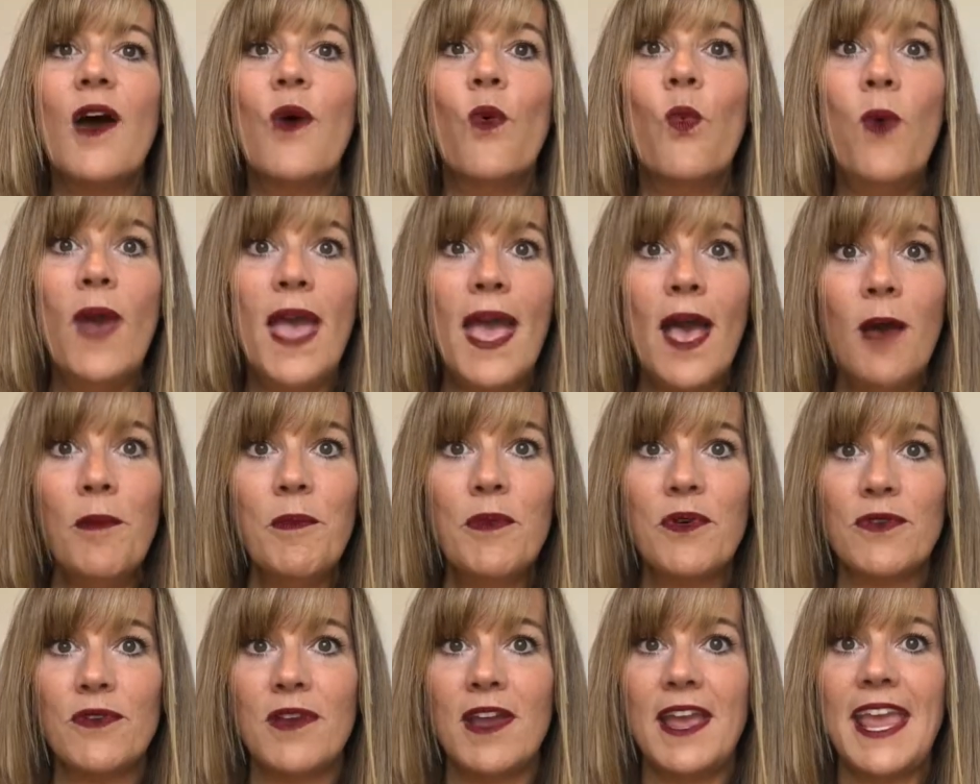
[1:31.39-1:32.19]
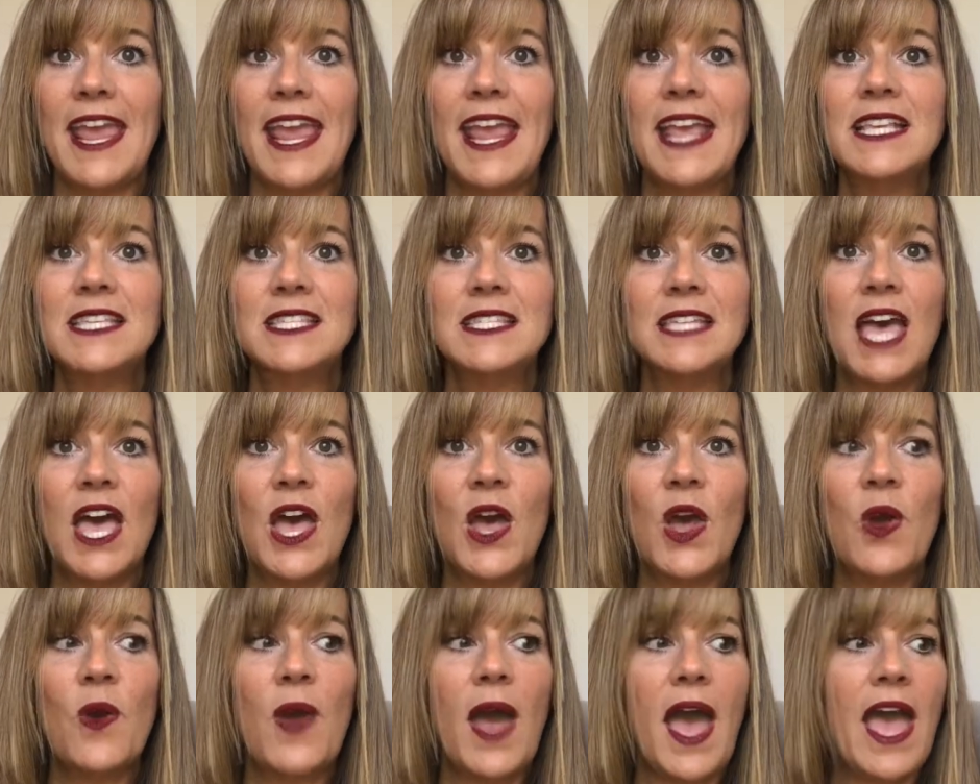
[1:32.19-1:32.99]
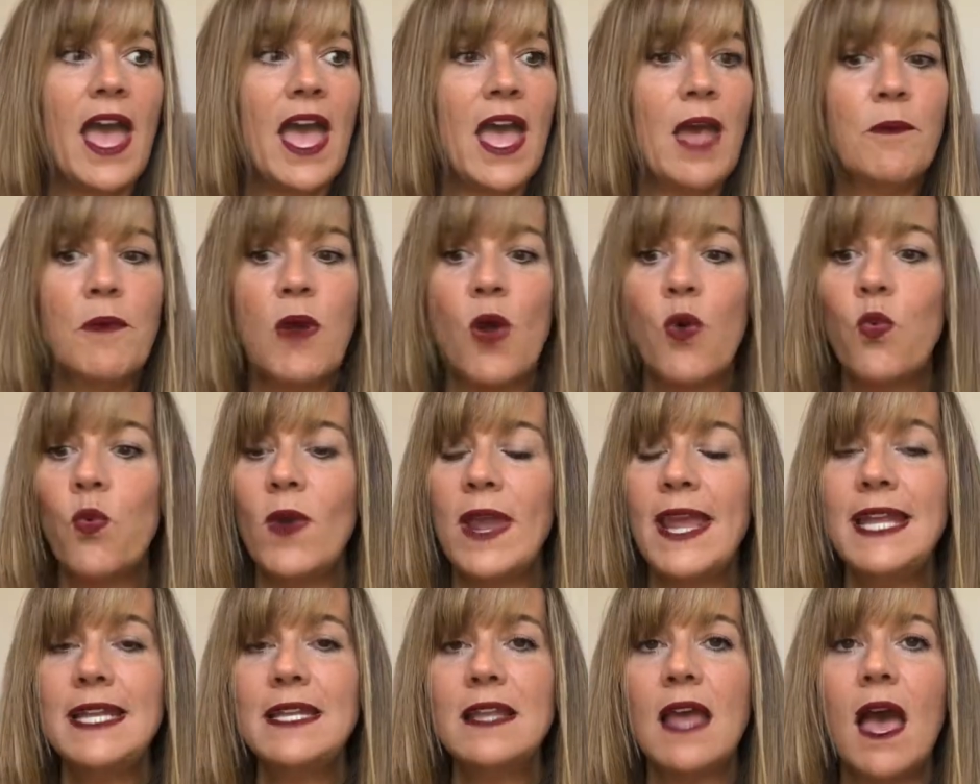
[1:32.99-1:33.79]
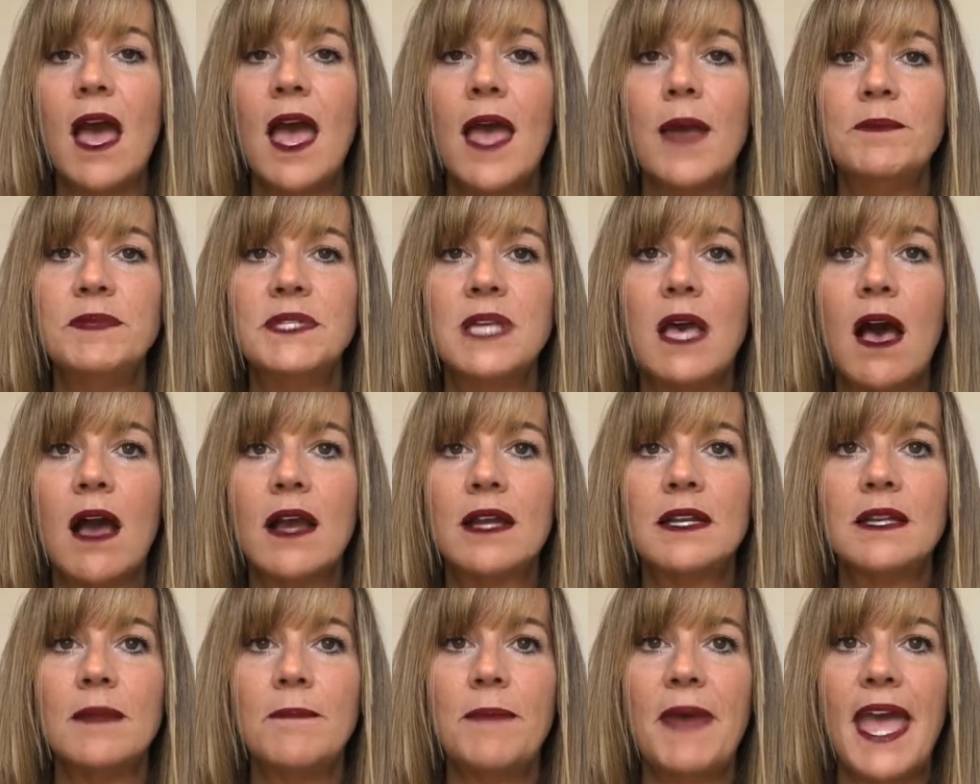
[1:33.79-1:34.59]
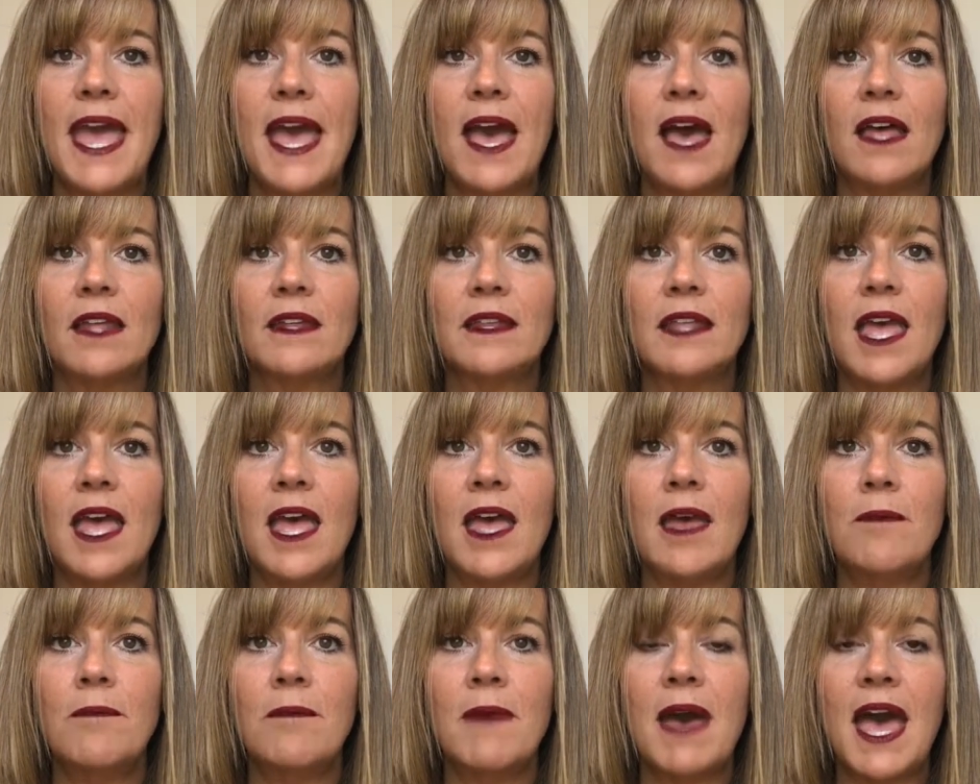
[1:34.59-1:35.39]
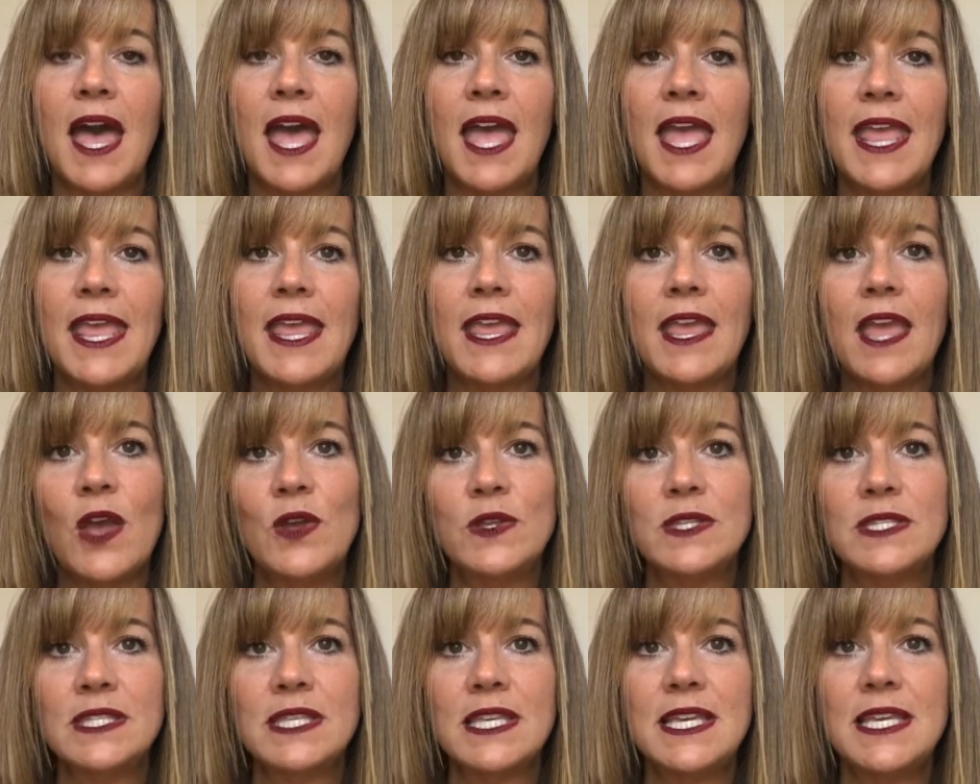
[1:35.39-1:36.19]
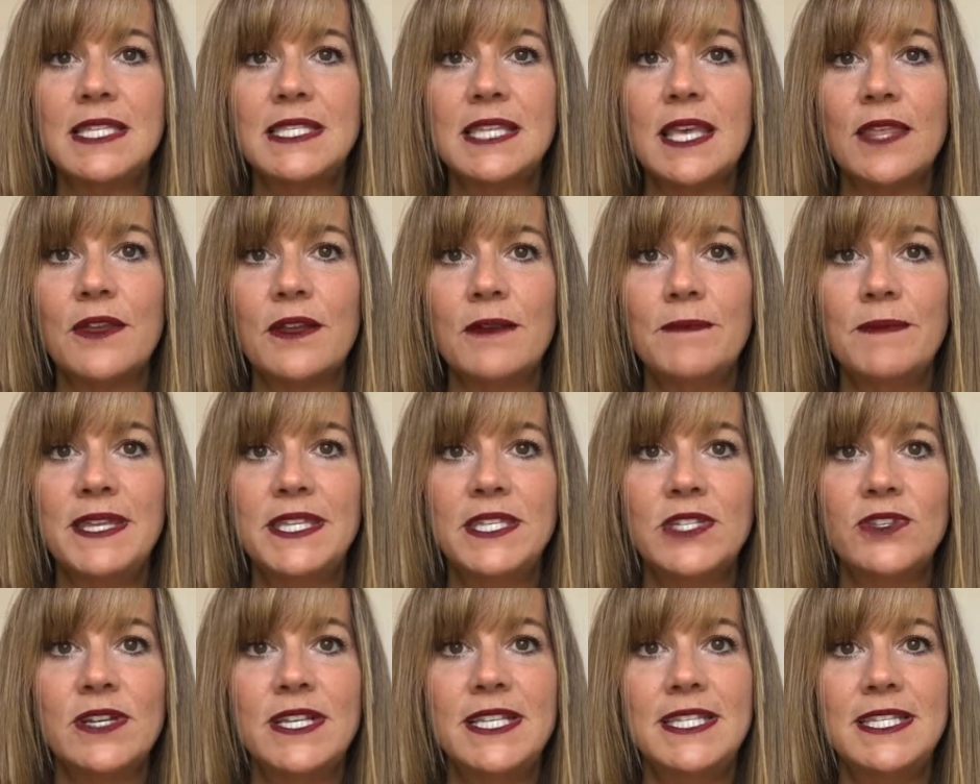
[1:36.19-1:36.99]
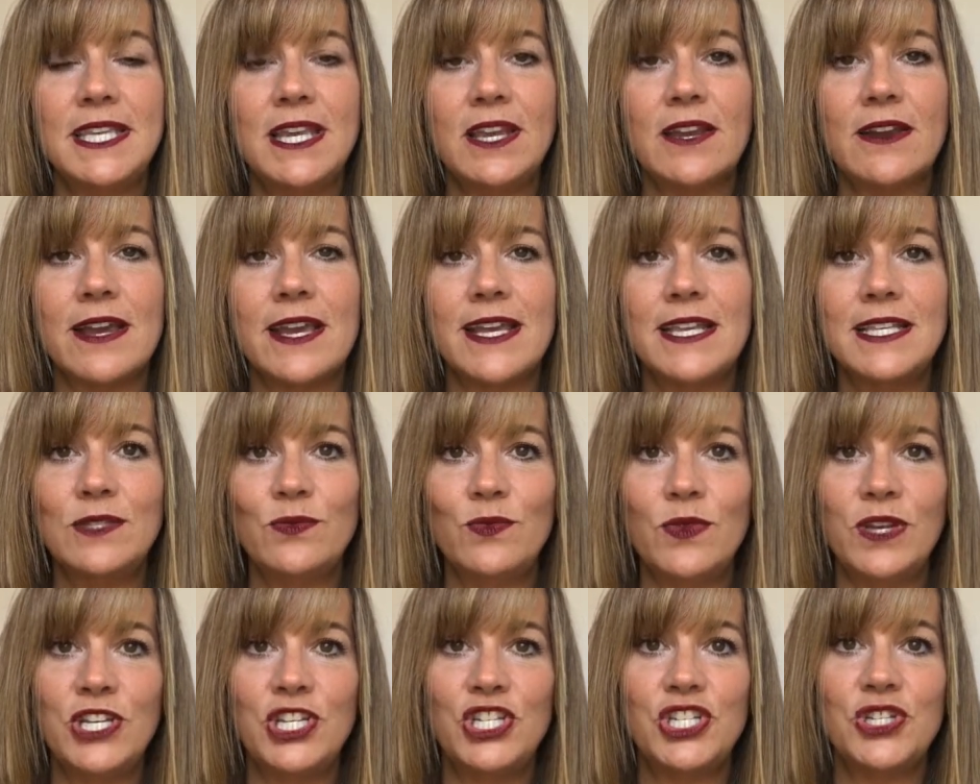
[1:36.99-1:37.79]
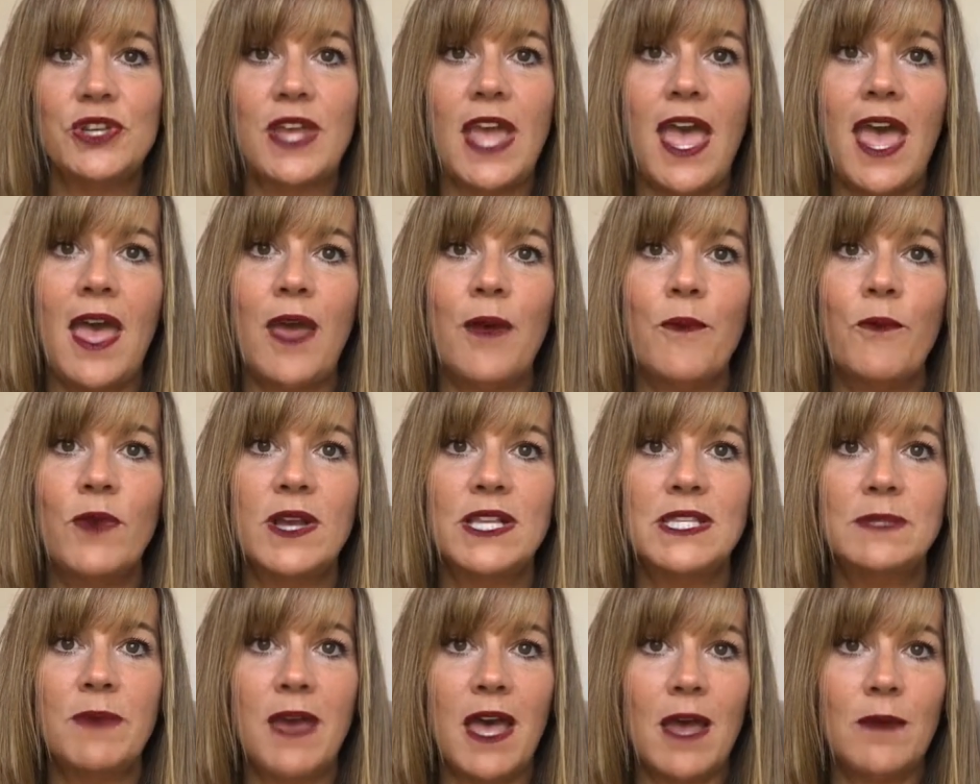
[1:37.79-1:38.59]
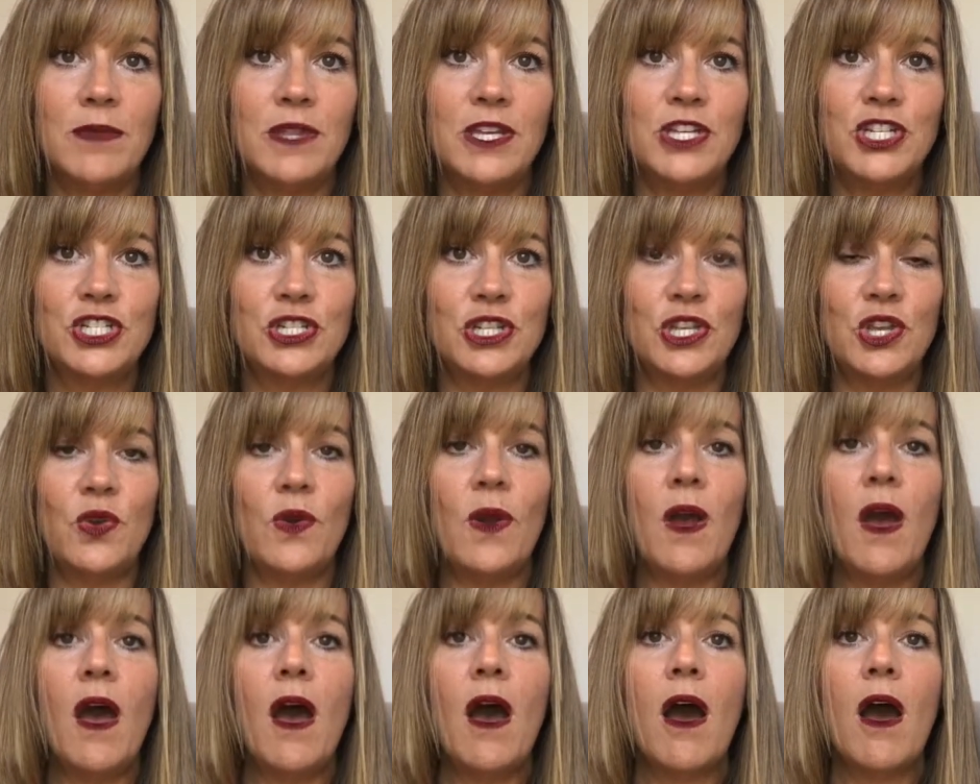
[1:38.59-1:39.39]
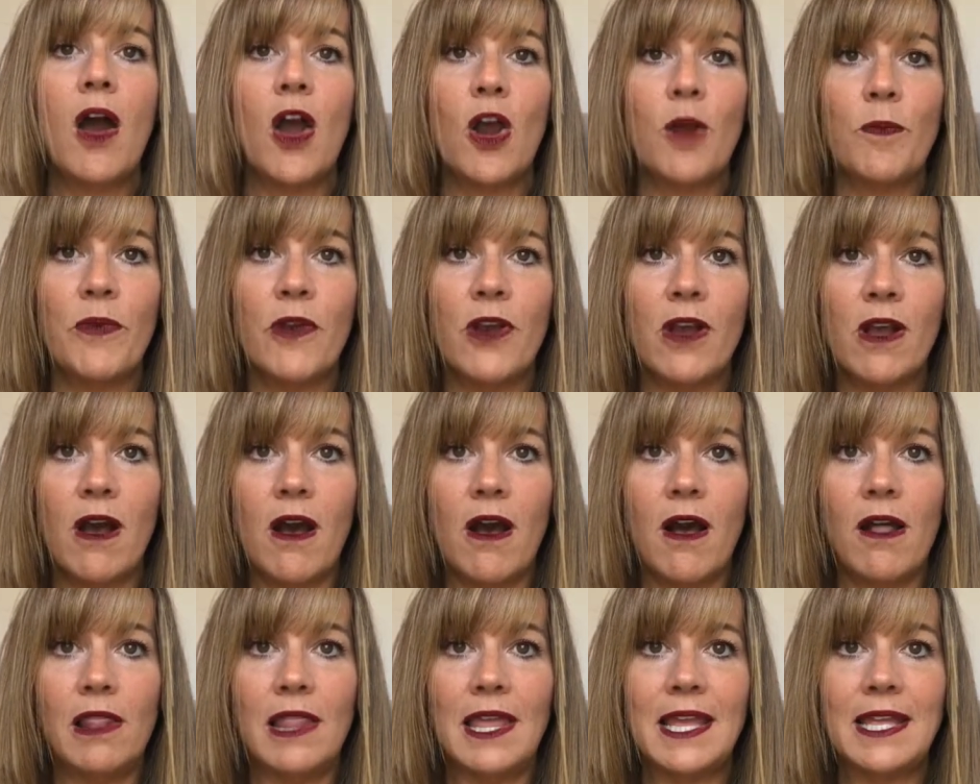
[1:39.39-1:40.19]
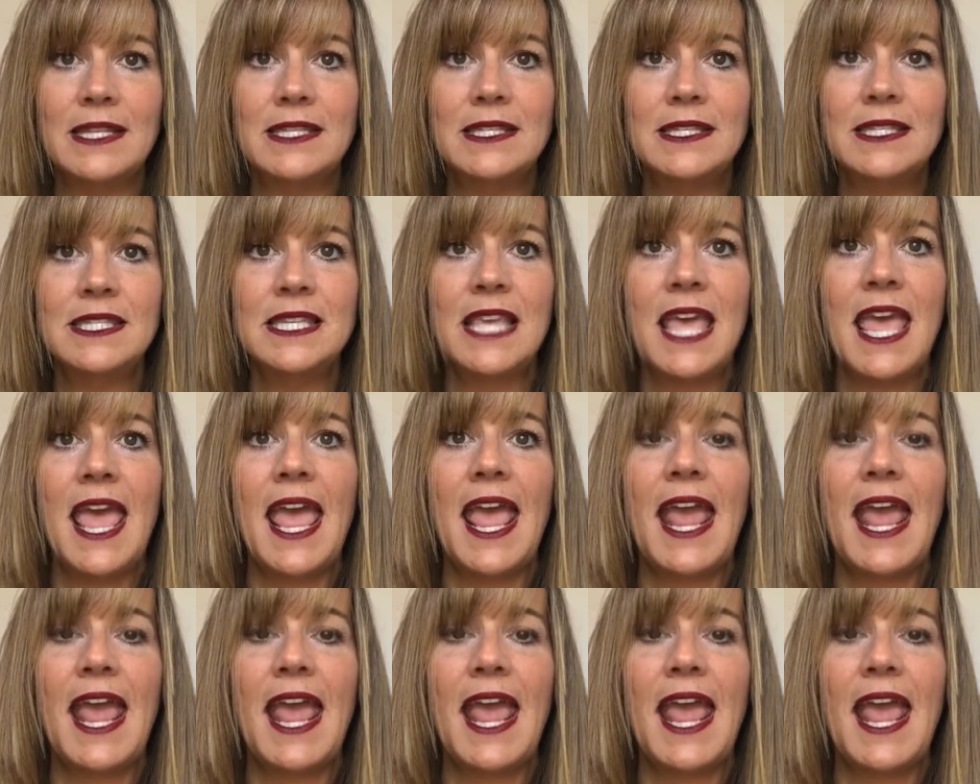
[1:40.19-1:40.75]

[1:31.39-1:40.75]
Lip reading: Well, Marie, so we talked about my Ghostly Southern Mystery series, which was published through HarperCollins.